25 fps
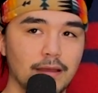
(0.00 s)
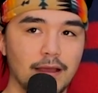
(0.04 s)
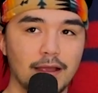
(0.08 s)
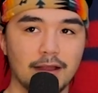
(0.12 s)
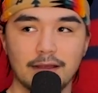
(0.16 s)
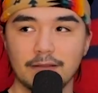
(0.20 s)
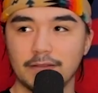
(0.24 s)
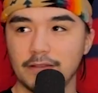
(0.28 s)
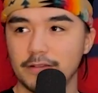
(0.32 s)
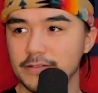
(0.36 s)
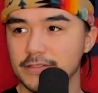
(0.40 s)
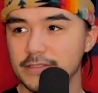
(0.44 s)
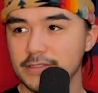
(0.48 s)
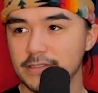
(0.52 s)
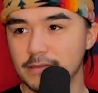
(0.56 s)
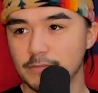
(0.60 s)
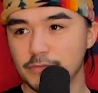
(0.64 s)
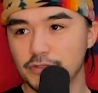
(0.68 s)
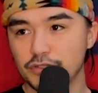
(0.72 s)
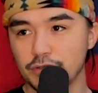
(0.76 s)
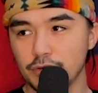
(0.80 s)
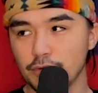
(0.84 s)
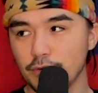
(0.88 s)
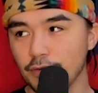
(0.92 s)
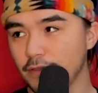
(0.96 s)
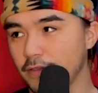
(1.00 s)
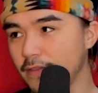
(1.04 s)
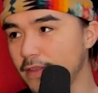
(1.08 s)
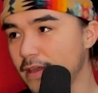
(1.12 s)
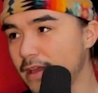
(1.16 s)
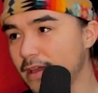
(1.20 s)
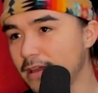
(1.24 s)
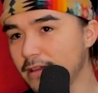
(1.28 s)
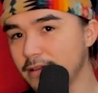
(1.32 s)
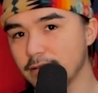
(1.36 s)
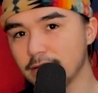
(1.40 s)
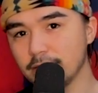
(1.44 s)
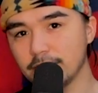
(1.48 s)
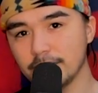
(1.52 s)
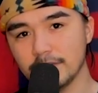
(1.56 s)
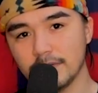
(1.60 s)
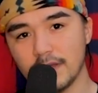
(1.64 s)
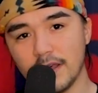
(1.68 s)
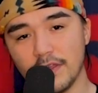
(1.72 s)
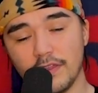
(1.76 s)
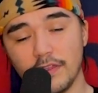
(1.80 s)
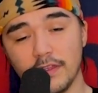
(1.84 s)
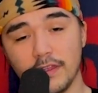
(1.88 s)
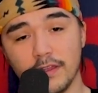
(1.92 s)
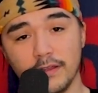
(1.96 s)
there's some truth in that,
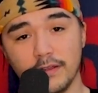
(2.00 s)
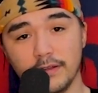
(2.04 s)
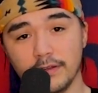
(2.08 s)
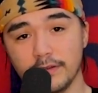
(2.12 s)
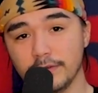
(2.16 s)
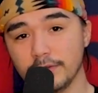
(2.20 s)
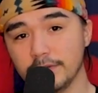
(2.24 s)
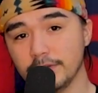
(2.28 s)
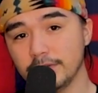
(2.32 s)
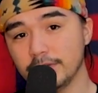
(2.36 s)
I think.